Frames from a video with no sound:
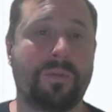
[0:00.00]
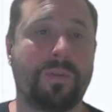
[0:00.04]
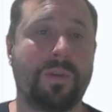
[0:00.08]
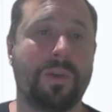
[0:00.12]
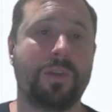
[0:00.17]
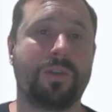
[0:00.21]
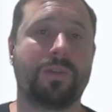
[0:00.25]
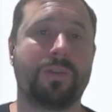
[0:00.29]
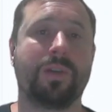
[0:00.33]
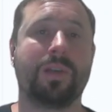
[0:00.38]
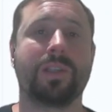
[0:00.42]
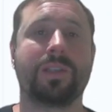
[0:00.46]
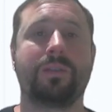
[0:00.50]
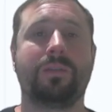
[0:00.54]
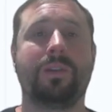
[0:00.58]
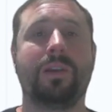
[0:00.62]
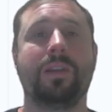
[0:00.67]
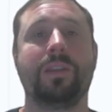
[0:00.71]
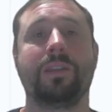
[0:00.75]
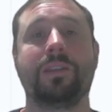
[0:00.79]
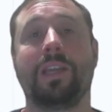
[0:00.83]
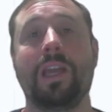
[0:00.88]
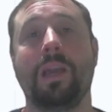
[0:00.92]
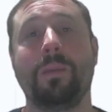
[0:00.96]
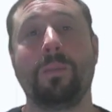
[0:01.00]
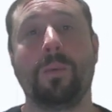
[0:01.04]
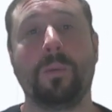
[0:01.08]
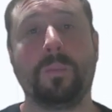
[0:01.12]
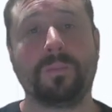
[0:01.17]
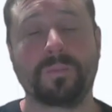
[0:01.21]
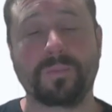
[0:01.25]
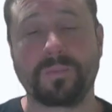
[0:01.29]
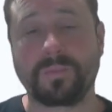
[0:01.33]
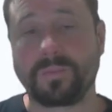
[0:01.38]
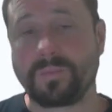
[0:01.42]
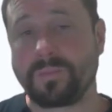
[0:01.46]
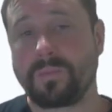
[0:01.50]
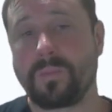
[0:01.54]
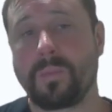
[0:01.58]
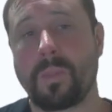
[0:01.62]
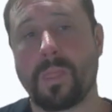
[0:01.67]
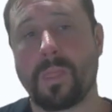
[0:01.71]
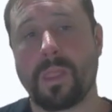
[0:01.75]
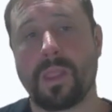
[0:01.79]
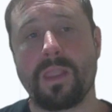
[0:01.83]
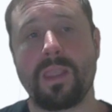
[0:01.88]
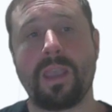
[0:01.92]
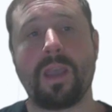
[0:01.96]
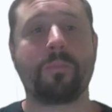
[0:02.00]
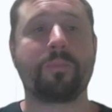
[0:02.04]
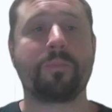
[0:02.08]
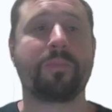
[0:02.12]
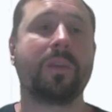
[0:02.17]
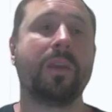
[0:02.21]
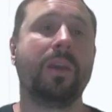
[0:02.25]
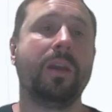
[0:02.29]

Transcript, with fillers: with a few drinks around the table. Now,